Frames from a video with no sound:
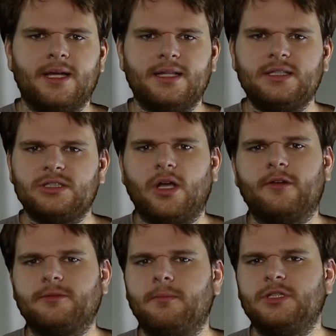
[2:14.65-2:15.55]
This
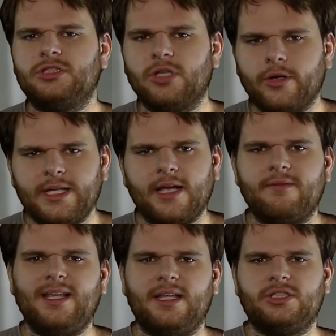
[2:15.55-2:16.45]
solves the majority
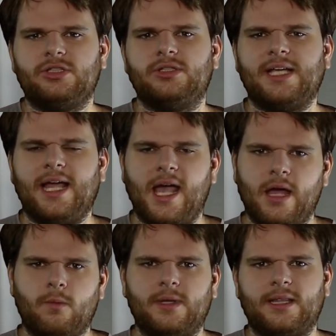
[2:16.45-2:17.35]
of the issues I
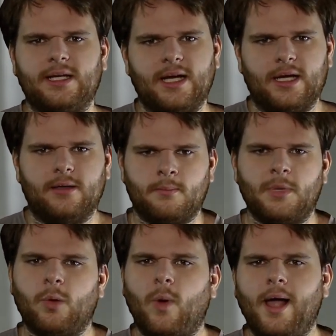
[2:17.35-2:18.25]
had with the gun.
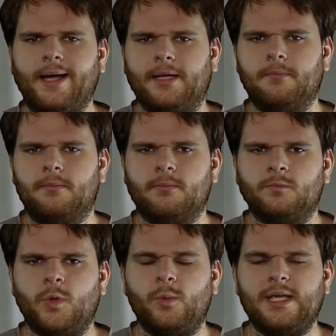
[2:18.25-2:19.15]
But why?
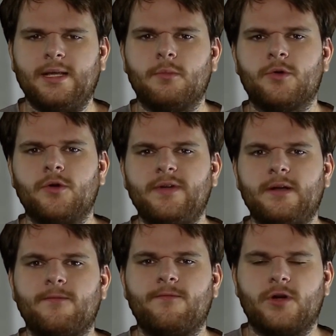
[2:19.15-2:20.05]
When we can improve
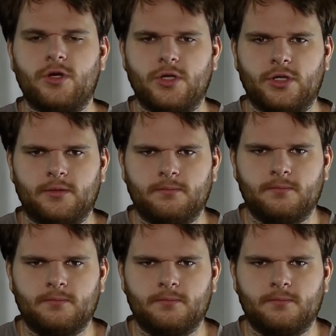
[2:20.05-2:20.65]
it further.